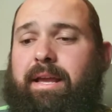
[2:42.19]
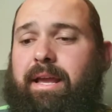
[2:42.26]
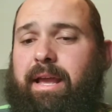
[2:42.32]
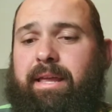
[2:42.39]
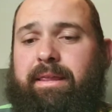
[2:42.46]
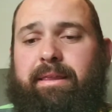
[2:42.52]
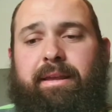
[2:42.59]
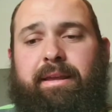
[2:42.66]

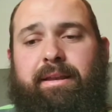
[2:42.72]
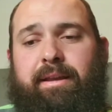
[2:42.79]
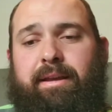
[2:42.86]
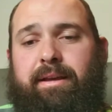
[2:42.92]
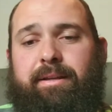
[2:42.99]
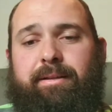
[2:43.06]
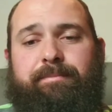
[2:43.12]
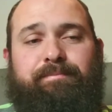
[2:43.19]
and then
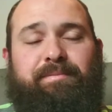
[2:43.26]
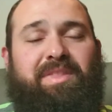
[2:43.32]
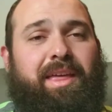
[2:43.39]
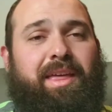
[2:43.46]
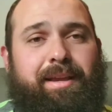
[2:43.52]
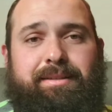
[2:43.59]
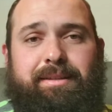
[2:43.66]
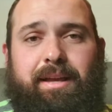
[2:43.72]
uh,
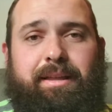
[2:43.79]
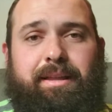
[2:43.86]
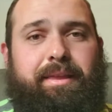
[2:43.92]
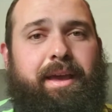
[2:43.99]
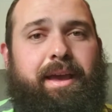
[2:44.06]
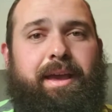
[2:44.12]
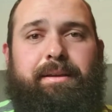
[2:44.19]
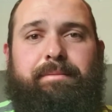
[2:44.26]
things like
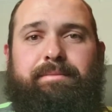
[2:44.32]
that.